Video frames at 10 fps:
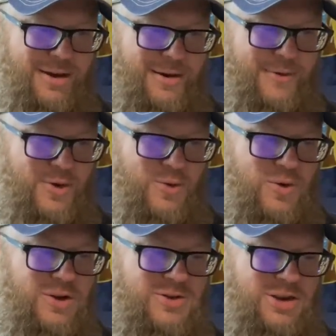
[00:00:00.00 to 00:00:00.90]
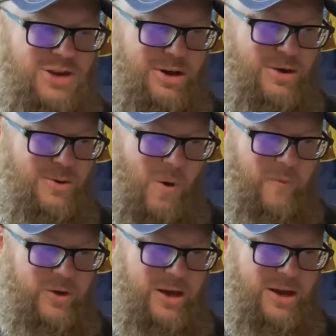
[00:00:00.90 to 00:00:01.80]
of was you.
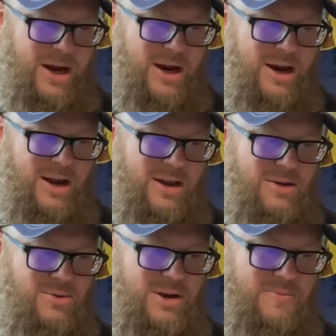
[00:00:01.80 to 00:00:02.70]
Hopefully you can